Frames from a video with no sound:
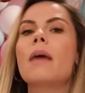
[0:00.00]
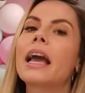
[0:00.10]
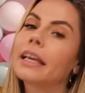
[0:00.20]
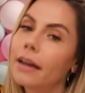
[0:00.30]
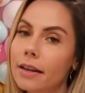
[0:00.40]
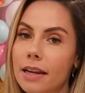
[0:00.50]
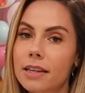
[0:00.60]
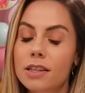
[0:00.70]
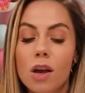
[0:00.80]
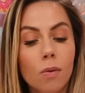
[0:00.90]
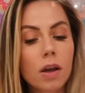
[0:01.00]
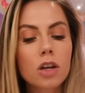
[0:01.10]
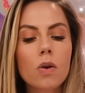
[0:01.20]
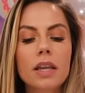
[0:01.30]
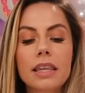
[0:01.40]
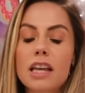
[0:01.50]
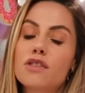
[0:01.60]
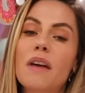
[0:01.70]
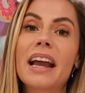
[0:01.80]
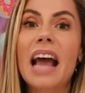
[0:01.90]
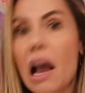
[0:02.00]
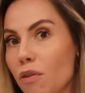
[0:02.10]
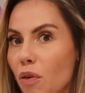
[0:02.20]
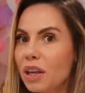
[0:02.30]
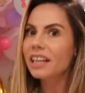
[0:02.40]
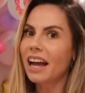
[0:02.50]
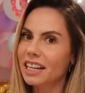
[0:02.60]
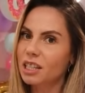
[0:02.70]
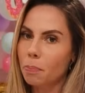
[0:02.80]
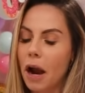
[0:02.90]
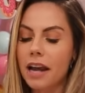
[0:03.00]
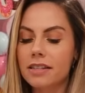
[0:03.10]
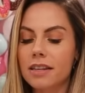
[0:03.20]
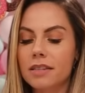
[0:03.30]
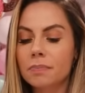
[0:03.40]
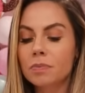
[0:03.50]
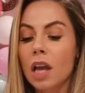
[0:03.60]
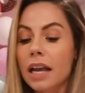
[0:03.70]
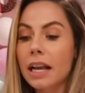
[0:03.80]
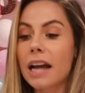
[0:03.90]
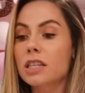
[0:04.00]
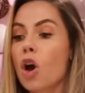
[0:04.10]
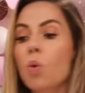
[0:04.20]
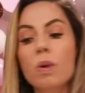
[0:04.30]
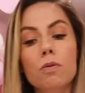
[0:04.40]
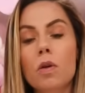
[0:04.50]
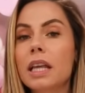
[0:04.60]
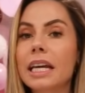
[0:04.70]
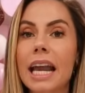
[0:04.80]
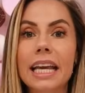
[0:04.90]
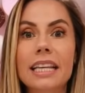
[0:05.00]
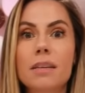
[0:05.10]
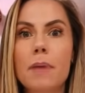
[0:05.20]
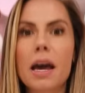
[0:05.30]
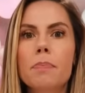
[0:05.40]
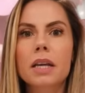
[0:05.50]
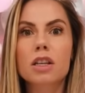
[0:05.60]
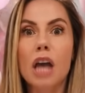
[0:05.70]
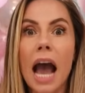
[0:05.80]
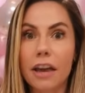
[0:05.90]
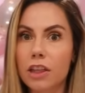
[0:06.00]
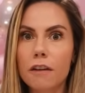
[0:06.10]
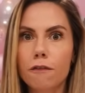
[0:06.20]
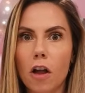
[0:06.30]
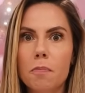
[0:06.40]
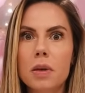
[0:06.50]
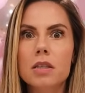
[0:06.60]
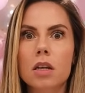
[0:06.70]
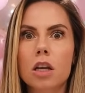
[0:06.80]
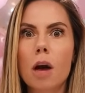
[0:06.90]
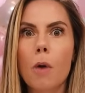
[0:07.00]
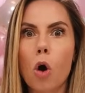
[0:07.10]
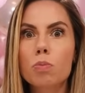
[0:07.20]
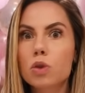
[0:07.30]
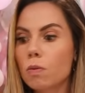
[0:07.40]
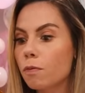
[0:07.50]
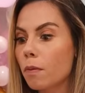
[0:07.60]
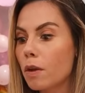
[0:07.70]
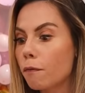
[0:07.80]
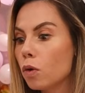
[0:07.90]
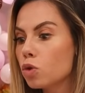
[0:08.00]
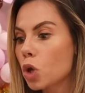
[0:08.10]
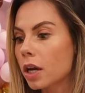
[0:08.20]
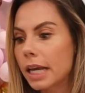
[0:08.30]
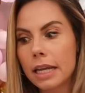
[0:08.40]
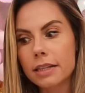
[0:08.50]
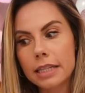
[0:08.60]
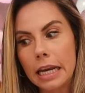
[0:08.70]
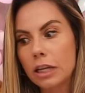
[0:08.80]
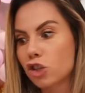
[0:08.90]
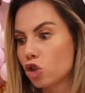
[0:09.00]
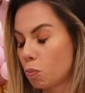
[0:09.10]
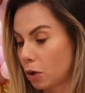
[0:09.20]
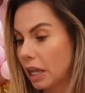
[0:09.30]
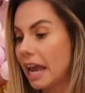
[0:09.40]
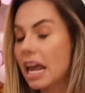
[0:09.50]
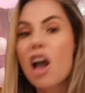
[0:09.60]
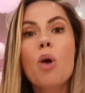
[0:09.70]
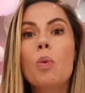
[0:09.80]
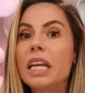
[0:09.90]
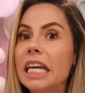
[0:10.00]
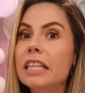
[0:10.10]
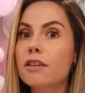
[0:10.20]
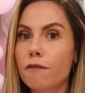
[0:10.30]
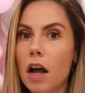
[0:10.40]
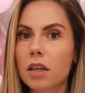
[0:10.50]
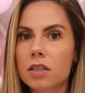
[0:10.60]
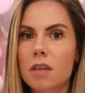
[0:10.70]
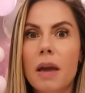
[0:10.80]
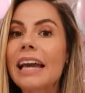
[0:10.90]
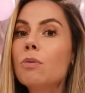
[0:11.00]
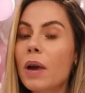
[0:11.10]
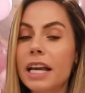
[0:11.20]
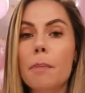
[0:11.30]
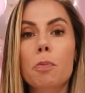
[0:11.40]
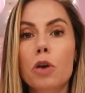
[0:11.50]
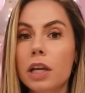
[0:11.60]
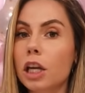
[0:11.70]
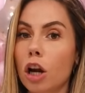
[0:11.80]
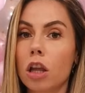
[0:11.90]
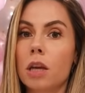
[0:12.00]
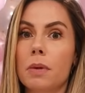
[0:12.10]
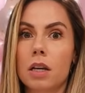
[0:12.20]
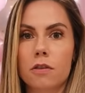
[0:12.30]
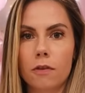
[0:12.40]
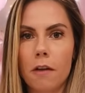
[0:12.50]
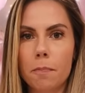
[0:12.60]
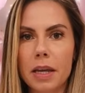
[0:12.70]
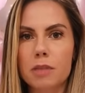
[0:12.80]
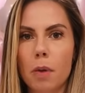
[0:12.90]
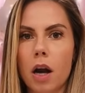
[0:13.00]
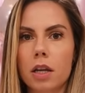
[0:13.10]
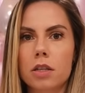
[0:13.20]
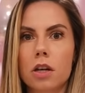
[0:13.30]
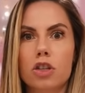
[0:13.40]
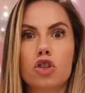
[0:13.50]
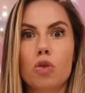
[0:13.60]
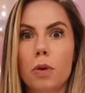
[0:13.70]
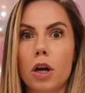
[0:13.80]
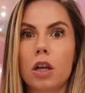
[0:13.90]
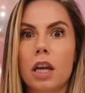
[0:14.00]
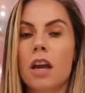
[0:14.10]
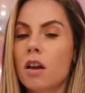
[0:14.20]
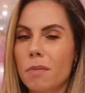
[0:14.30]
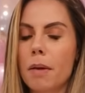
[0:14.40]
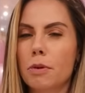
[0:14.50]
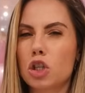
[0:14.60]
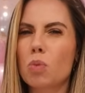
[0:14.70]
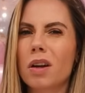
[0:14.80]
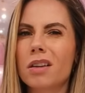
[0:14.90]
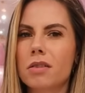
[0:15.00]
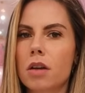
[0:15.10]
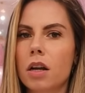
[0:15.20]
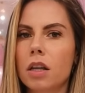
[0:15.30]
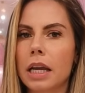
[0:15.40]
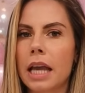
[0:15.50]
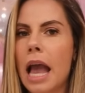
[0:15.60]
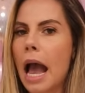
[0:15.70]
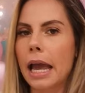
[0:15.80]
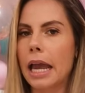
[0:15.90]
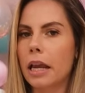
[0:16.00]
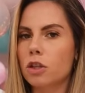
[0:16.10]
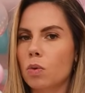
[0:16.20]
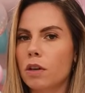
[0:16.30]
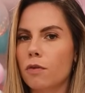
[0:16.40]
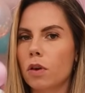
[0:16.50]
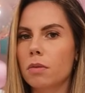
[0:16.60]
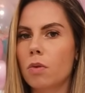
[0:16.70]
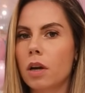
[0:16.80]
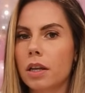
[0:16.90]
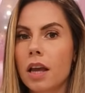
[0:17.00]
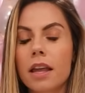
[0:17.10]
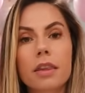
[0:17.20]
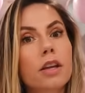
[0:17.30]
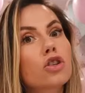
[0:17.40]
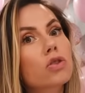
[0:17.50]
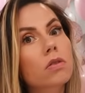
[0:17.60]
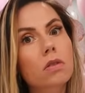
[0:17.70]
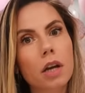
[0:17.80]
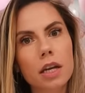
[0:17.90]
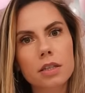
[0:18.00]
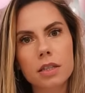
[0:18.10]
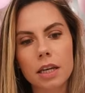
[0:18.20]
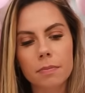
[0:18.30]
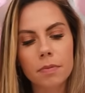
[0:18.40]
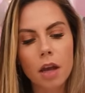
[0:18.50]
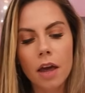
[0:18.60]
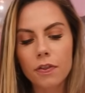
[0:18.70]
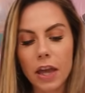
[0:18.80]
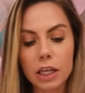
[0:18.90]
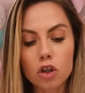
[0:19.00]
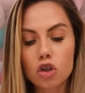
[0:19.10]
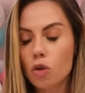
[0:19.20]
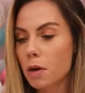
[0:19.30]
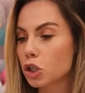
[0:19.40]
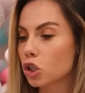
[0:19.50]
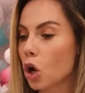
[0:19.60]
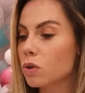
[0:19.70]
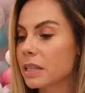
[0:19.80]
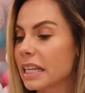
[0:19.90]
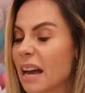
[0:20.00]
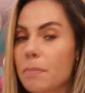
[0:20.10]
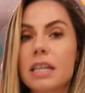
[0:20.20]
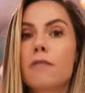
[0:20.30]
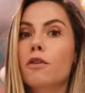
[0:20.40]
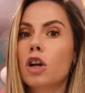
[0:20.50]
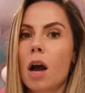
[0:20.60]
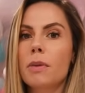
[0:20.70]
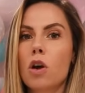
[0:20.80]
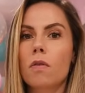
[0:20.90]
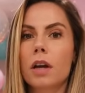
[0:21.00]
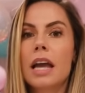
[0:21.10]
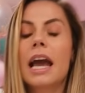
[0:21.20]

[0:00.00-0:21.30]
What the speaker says: my goodness. Well, you know what, that's fine. I really like surprises. Guys, we really gotta get to bed because I think Fluffbean's gonna come home soon from the food truck. It is getting super late. We need to fall asleep and wake up really early because Fluffbean's party starts super early. Remember she wanted to start like at 8:24 in the morning? That is so crazy. Thank you so much, Toast and Llama Bean, for coming over